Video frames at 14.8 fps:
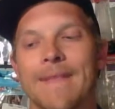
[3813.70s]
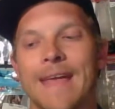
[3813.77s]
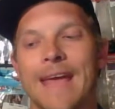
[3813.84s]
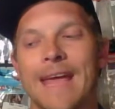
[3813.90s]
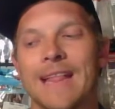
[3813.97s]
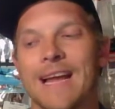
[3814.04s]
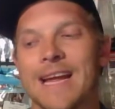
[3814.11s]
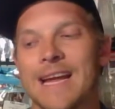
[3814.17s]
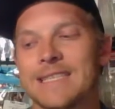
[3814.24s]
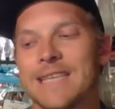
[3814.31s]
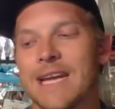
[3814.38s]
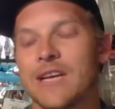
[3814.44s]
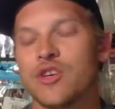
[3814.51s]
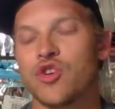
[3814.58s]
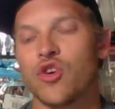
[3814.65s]
and like I
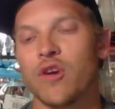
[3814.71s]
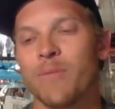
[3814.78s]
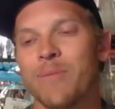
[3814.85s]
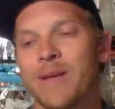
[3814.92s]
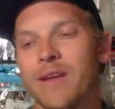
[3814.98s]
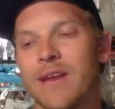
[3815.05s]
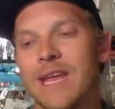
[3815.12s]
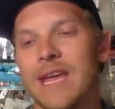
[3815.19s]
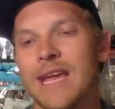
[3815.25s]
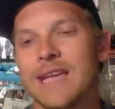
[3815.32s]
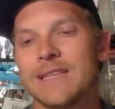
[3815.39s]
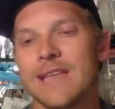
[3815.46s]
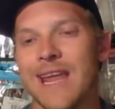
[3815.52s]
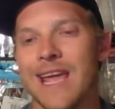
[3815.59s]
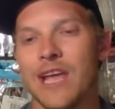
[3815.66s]
said, durability is
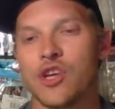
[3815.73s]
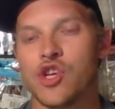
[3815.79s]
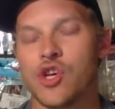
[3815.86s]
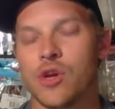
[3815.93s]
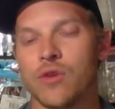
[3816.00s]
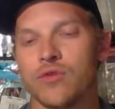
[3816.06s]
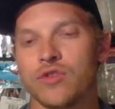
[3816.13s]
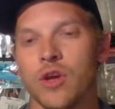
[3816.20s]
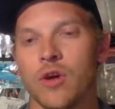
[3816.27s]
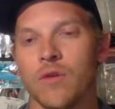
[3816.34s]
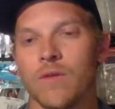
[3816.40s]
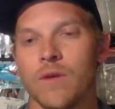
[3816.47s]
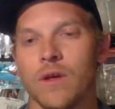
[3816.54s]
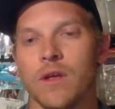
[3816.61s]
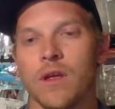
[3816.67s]
an issue.
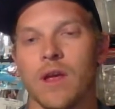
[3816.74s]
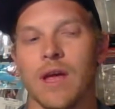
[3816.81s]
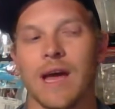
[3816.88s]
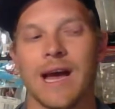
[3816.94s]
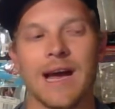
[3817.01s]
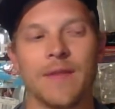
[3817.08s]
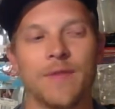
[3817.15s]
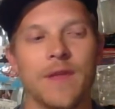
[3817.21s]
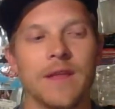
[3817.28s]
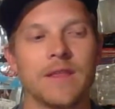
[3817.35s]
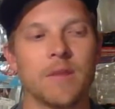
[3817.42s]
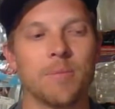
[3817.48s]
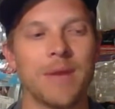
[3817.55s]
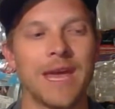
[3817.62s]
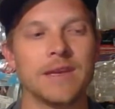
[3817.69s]
So I think the
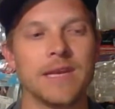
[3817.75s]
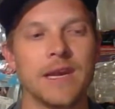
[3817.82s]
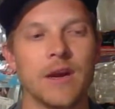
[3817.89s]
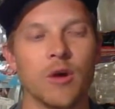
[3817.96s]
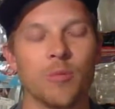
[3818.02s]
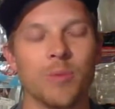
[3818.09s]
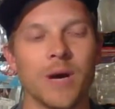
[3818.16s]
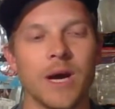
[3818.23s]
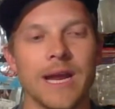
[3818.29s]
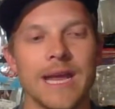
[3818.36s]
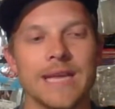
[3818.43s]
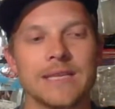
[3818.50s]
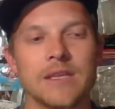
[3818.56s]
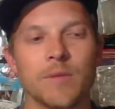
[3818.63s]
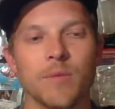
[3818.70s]
Bandito bug
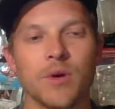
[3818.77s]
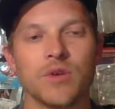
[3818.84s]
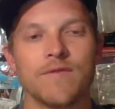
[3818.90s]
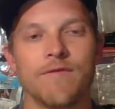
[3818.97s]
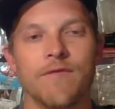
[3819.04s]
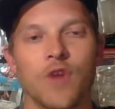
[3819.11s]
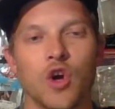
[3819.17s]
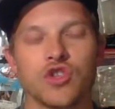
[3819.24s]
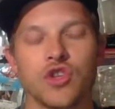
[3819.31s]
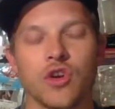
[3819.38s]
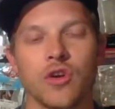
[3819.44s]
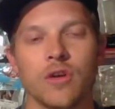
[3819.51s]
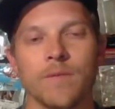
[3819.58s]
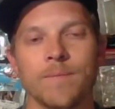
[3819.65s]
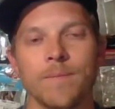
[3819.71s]
is the most
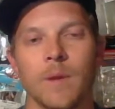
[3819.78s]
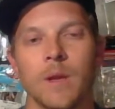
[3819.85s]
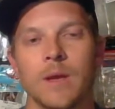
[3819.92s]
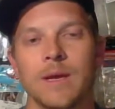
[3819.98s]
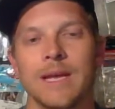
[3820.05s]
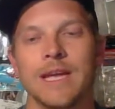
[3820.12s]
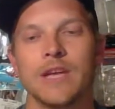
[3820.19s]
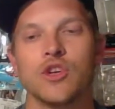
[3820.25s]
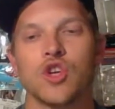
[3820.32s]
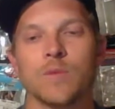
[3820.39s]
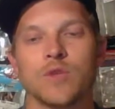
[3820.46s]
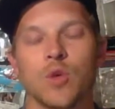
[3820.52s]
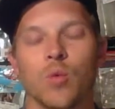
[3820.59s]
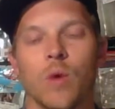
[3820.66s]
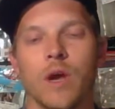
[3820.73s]
versatile in
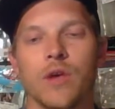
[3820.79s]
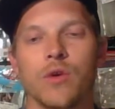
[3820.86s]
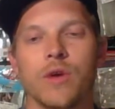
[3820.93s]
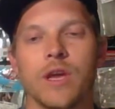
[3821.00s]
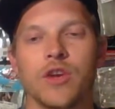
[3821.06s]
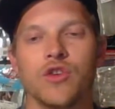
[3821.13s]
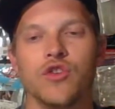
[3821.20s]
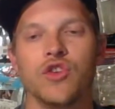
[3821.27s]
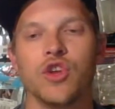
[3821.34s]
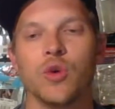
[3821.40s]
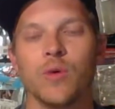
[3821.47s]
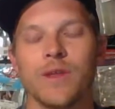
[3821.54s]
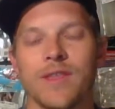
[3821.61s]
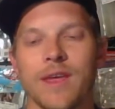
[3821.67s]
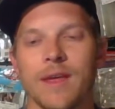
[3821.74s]
terms of what you can do
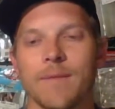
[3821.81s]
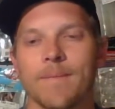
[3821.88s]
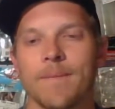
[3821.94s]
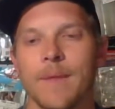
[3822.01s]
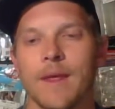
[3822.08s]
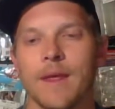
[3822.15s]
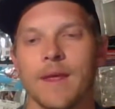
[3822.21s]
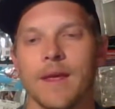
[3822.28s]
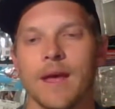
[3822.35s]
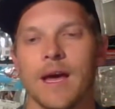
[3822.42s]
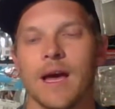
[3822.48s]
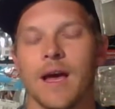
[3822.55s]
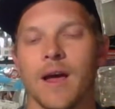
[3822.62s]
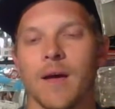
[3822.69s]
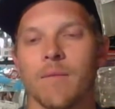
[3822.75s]
with it.
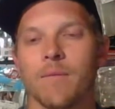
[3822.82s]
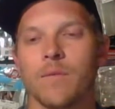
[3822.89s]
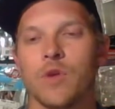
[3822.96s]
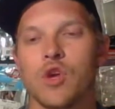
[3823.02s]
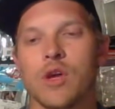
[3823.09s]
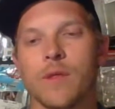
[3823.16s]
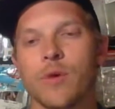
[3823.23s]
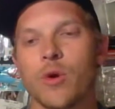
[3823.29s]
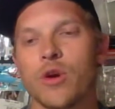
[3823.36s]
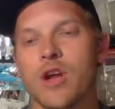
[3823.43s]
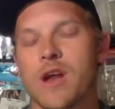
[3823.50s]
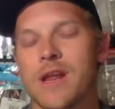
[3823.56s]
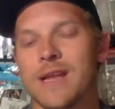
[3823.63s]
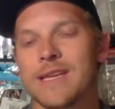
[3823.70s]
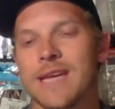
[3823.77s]
Um, you can throw it
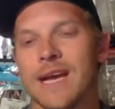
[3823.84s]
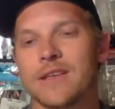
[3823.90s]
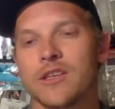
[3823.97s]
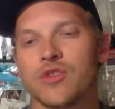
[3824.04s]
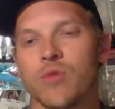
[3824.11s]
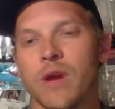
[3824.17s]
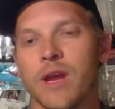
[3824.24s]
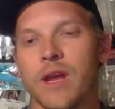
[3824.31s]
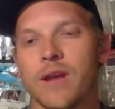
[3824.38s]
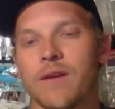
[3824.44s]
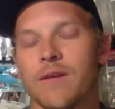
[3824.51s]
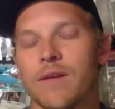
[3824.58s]
on a Texas rig,